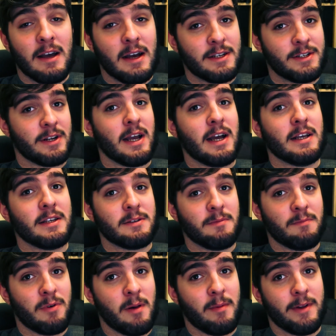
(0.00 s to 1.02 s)
as you guys
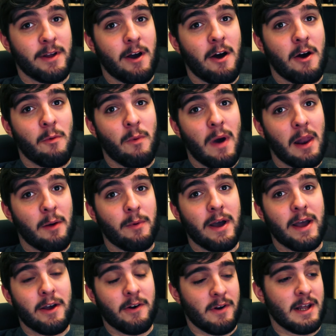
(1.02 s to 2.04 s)
probably are well
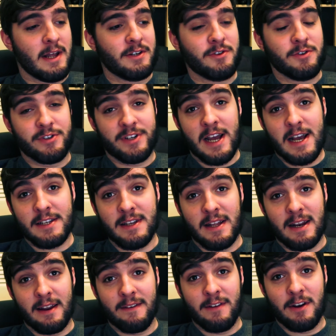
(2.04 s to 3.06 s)
aware, unless you're Jess
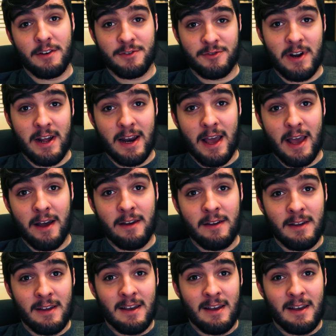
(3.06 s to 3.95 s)
and live in Australia